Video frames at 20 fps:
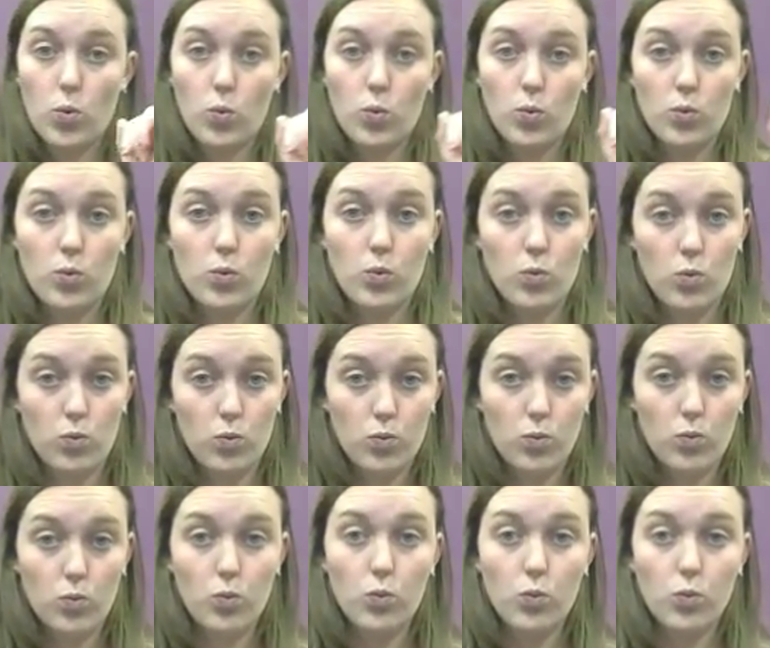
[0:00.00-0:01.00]
Some of the
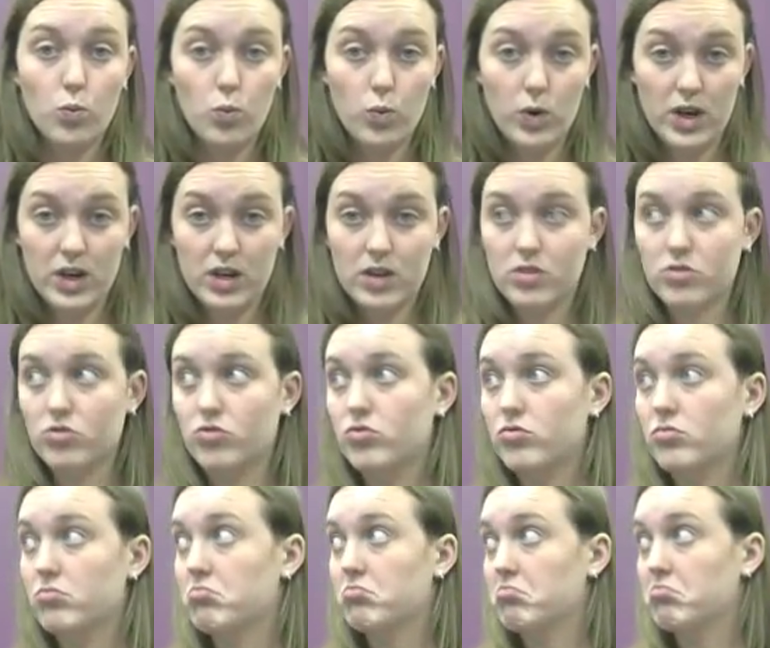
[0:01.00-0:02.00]
segments may be
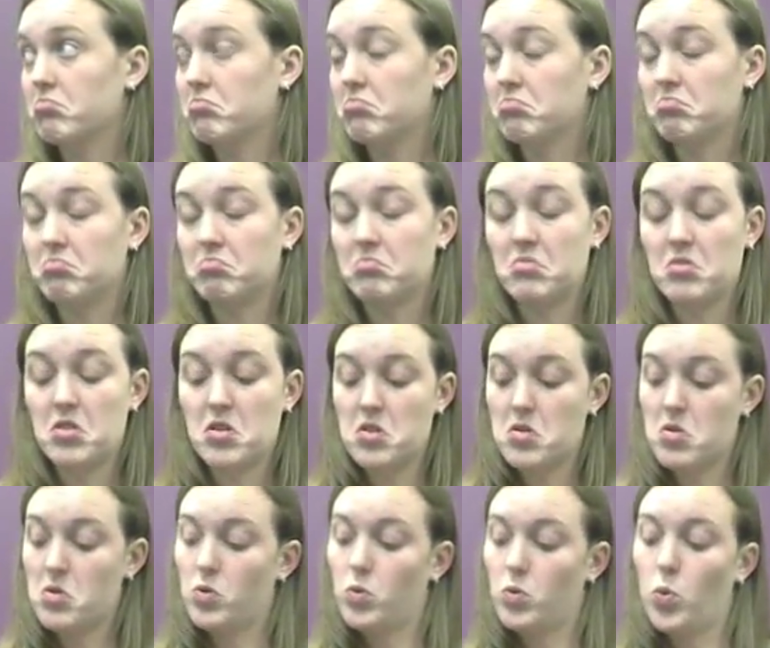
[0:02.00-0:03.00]
1 centimeter.
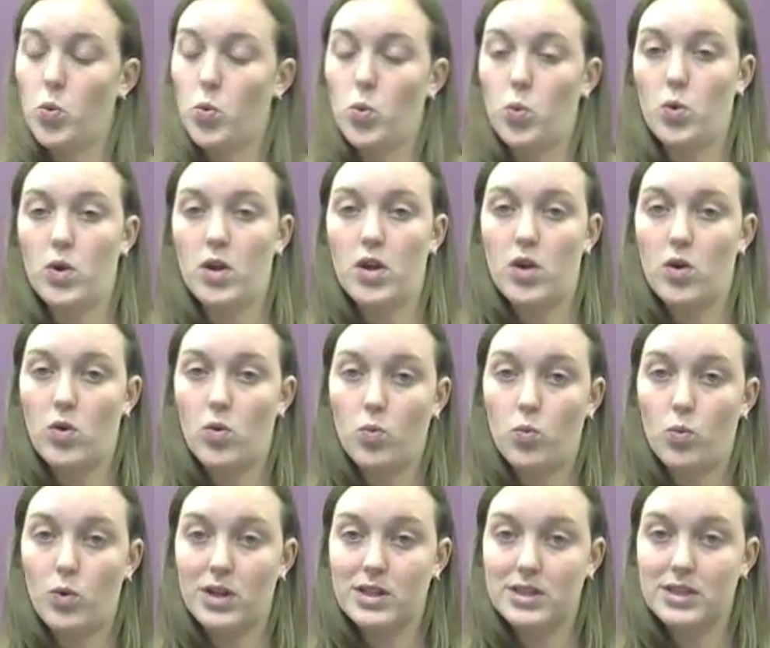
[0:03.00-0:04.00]

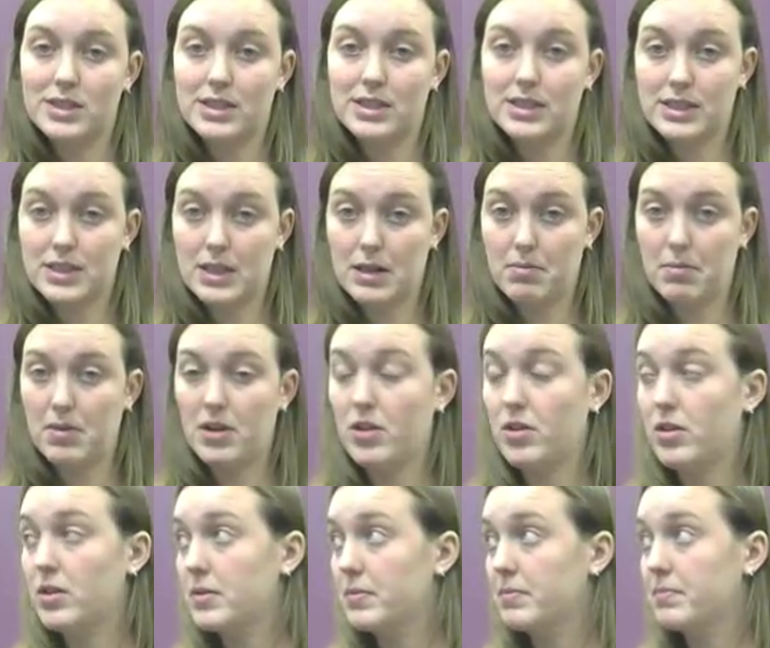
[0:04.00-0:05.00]
Some of the
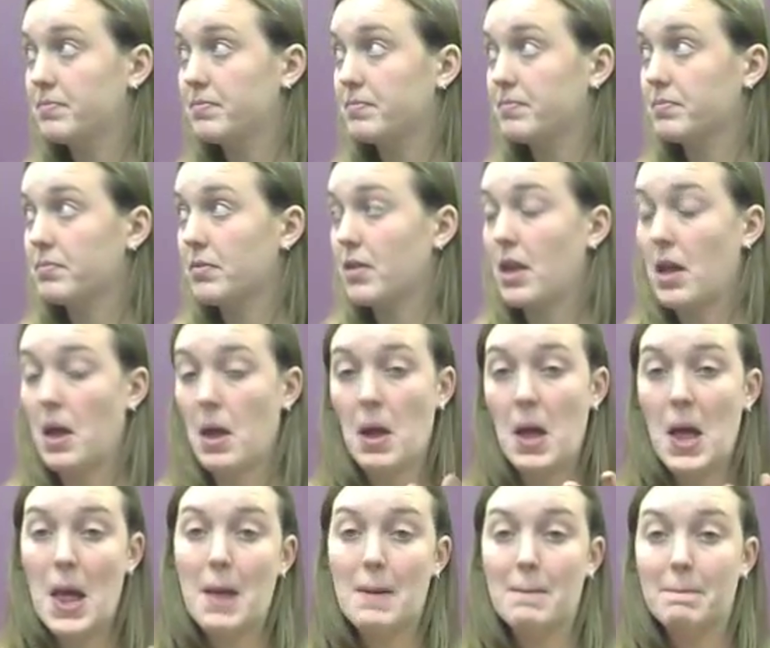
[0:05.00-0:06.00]
segments may be
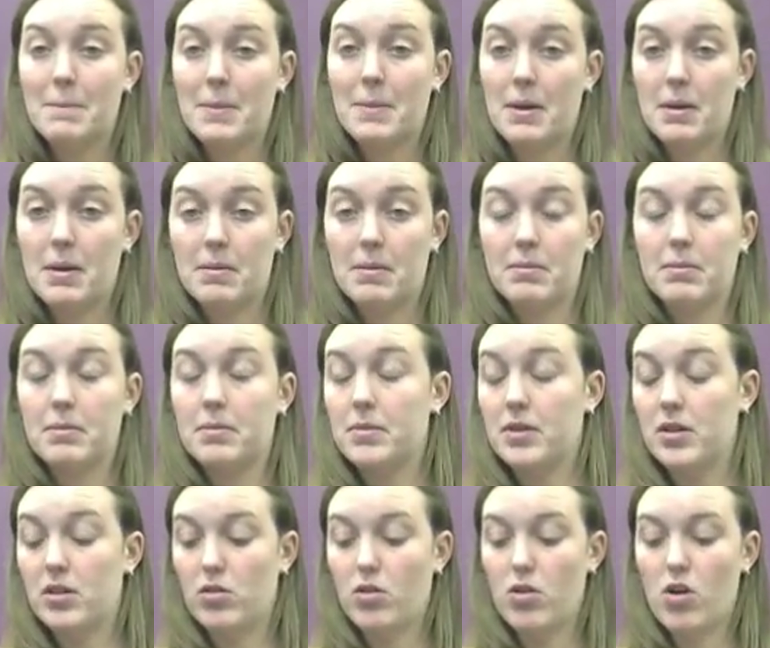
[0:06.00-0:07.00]
about
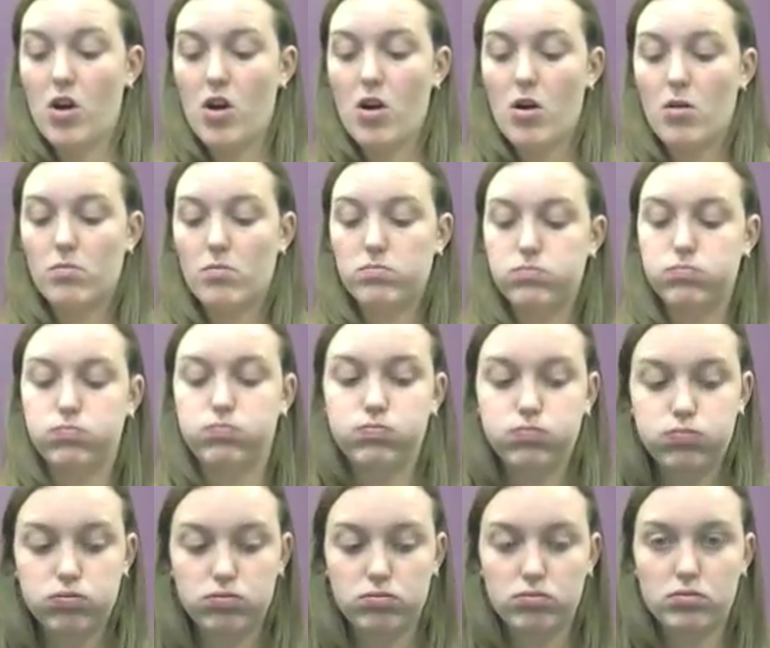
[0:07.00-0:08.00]
3 feet. Let's go to
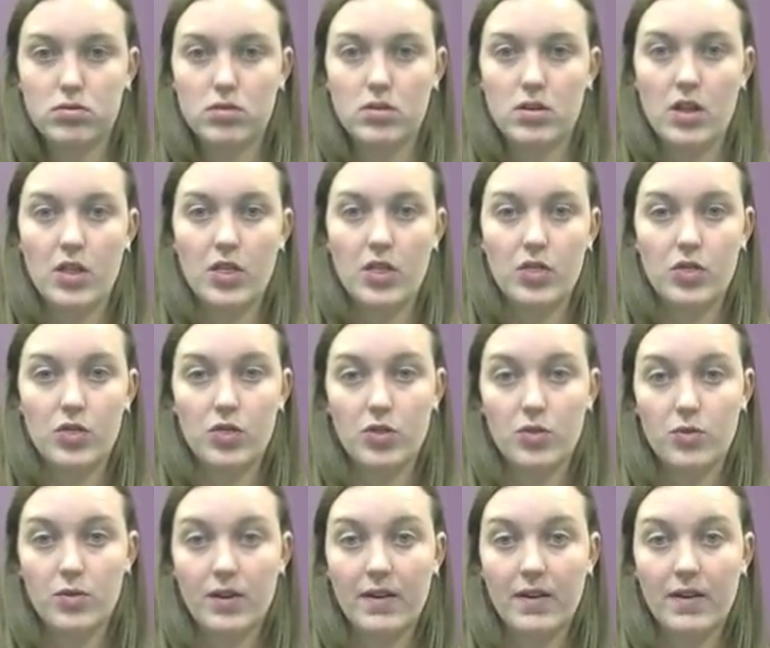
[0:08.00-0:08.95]
that first, the yard.